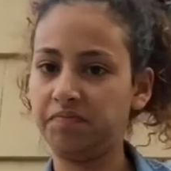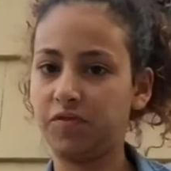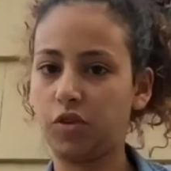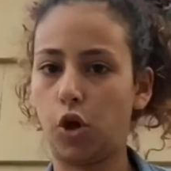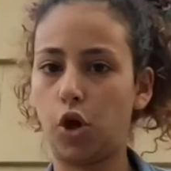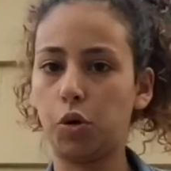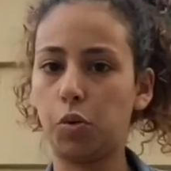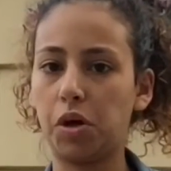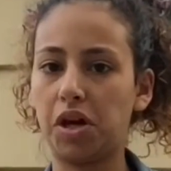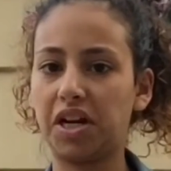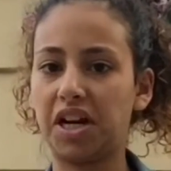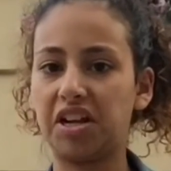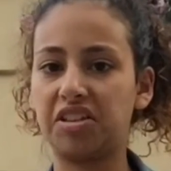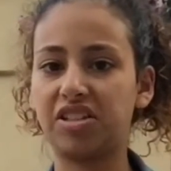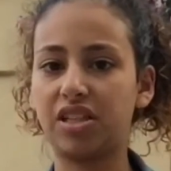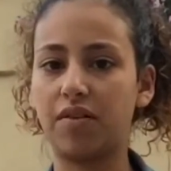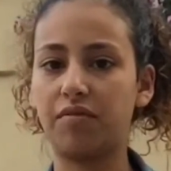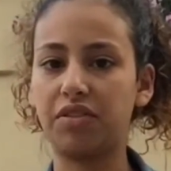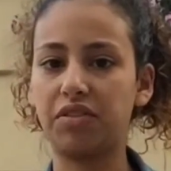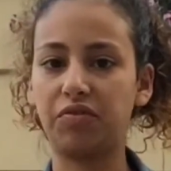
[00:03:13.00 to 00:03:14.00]
Only way to get
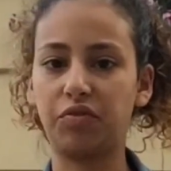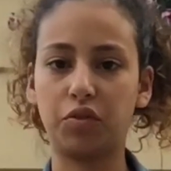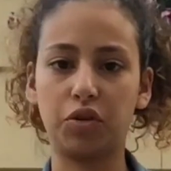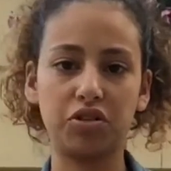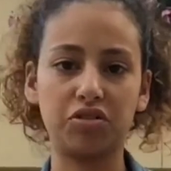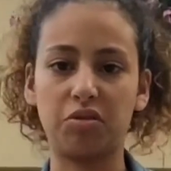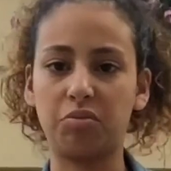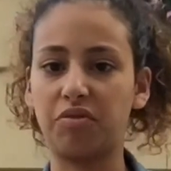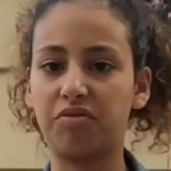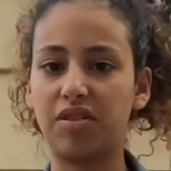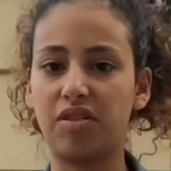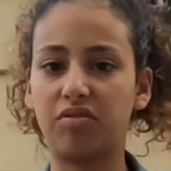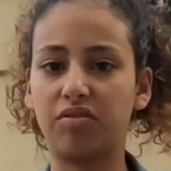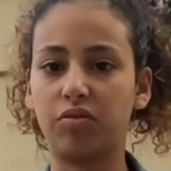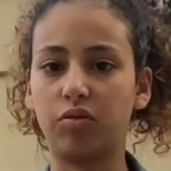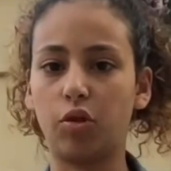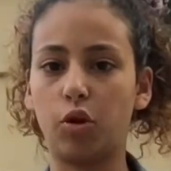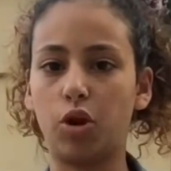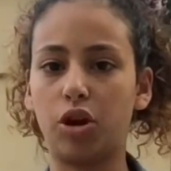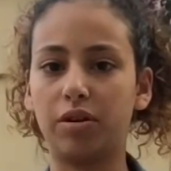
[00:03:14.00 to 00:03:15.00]
7th floor is from the
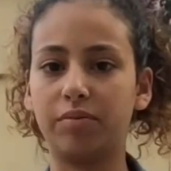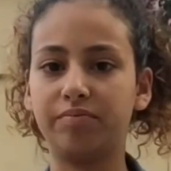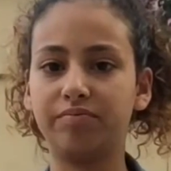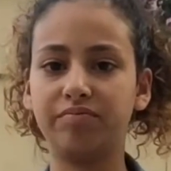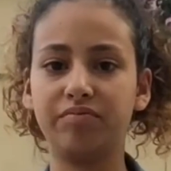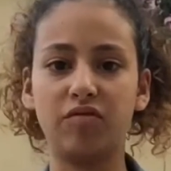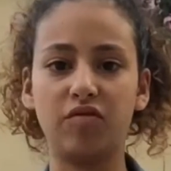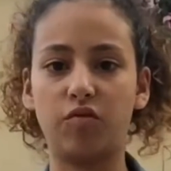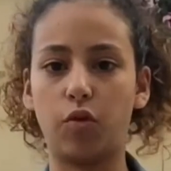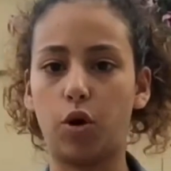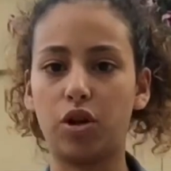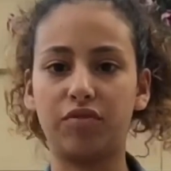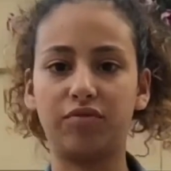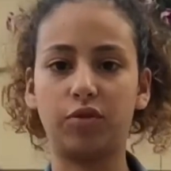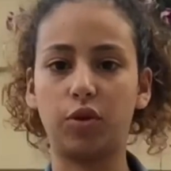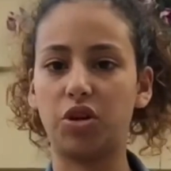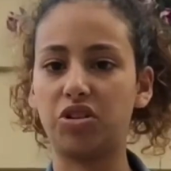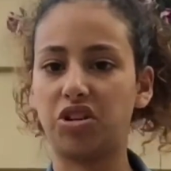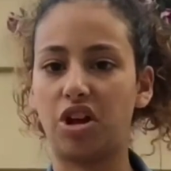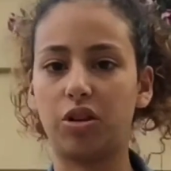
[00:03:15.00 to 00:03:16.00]
5th floor. 4th
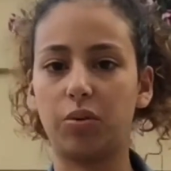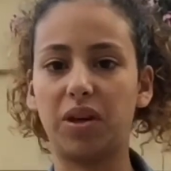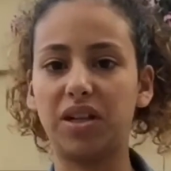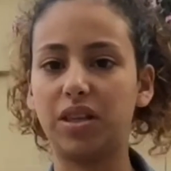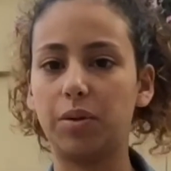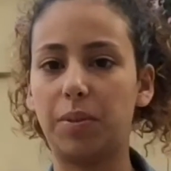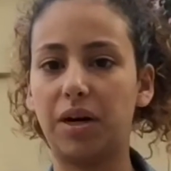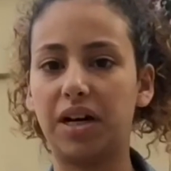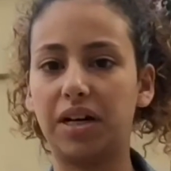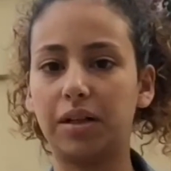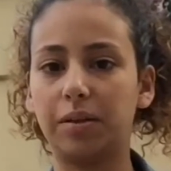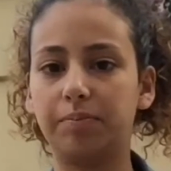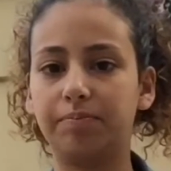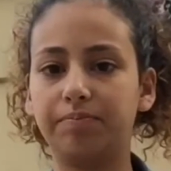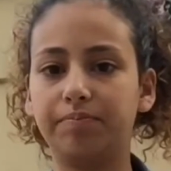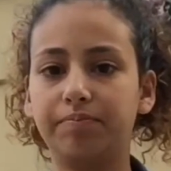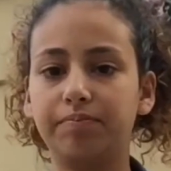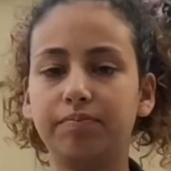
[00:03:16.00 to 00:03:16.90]
floor is all the way at the bottom.